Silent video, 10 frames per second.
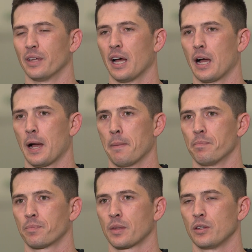
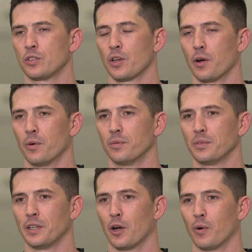Um, so
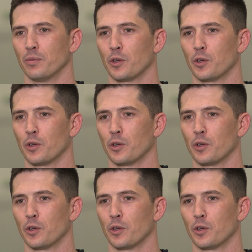you know,